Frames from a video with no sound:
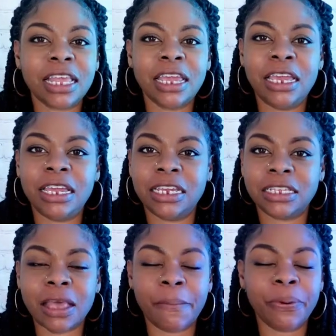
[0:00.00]
that he
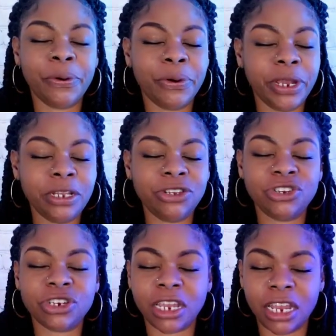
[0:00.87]
is
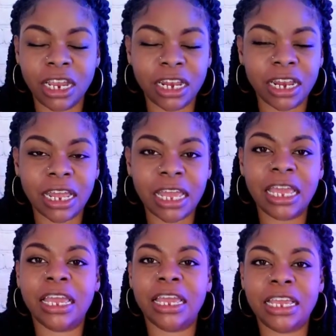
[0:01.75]
preaching
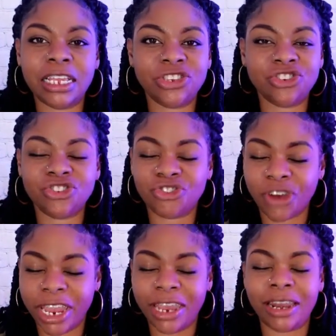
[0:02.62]
is
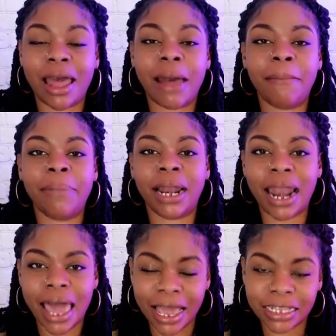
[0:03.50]
straight
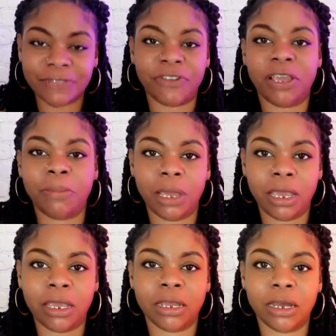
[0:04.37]

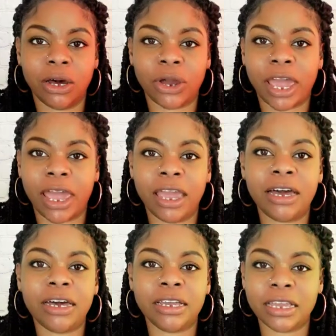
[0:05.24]
blasphemy, okay,
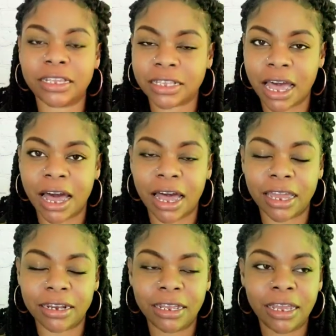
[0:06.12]
against
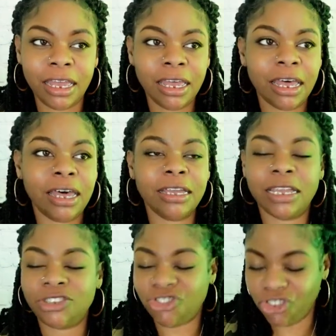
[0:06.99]
God,
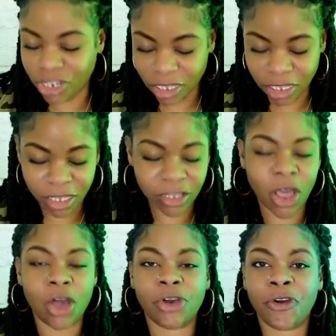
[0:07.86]
against Jesus
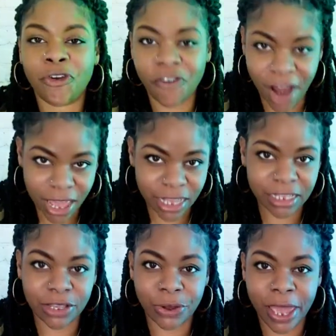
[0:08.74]

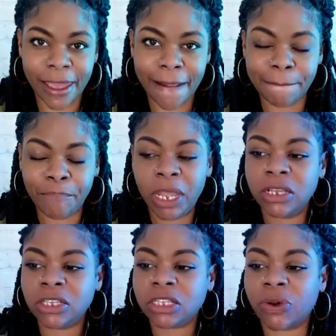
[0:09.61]
Christ, okay?
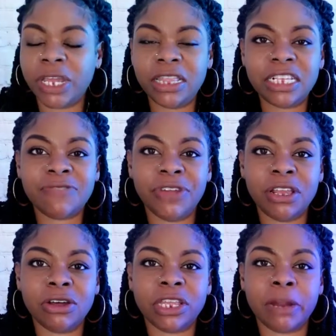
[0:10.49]
So in this
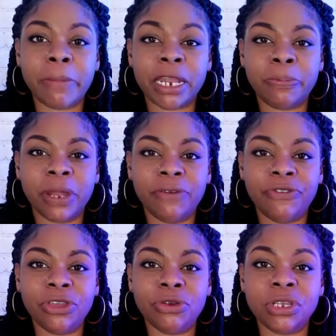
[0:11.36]
video that I'm about to play
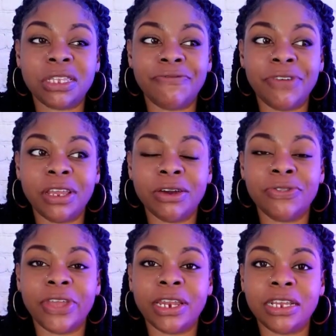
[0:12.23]
for you, it's a video
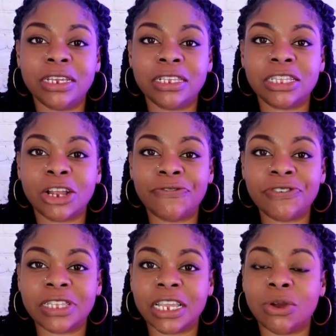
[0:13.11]
that is
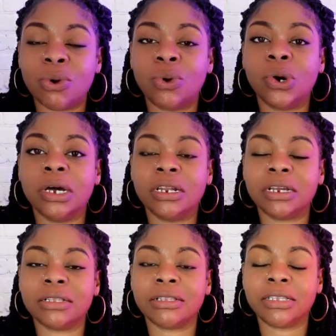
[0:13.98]
surfacing on
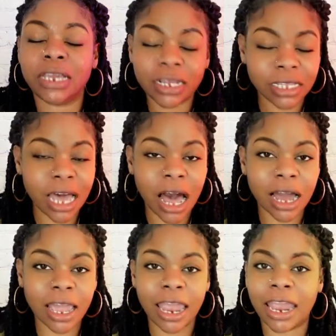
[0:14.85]

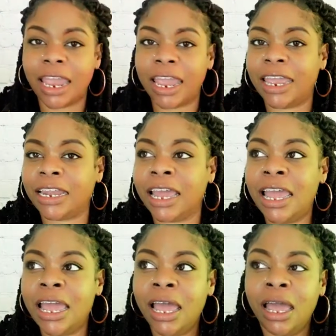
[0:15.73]
TikTok and
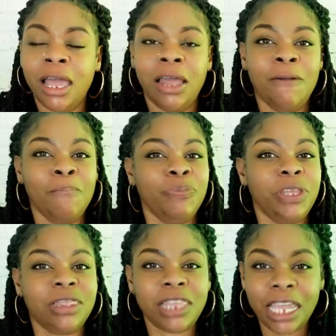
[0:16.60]

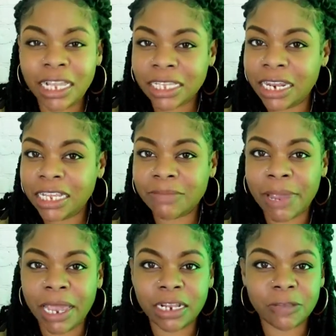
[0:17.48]
the things that this
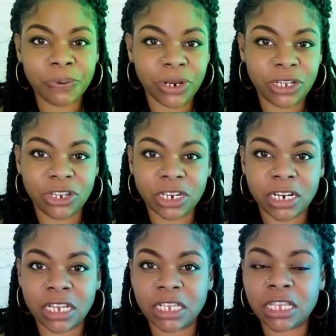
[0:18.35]
man is
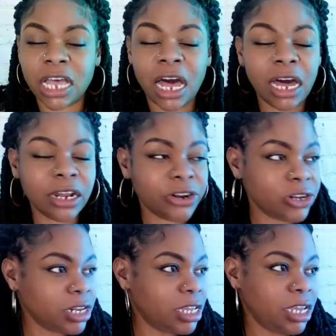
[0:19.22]
preaching is
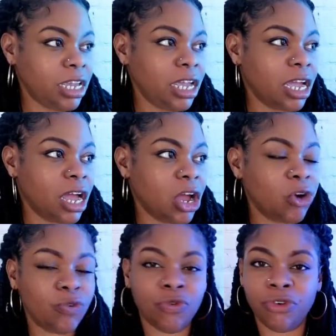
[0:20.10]
utterly
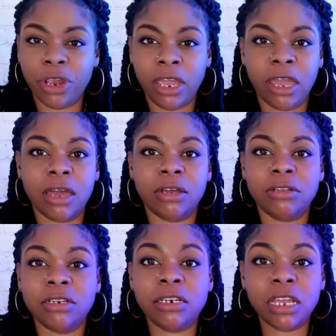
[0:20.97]

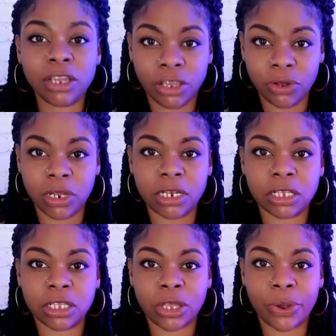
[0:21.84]

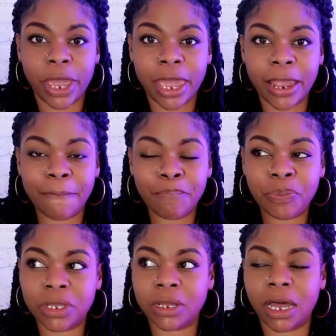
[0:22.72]
ridiculous, okay?
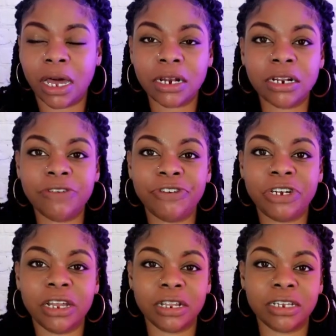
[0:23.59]
Utterly
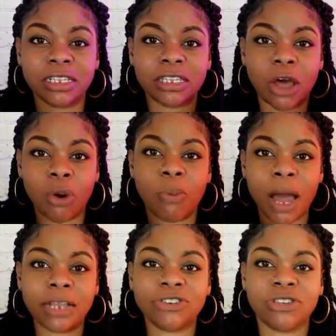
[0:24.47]
ridiculous. So
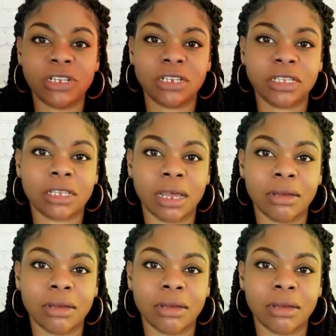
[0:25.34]
watch this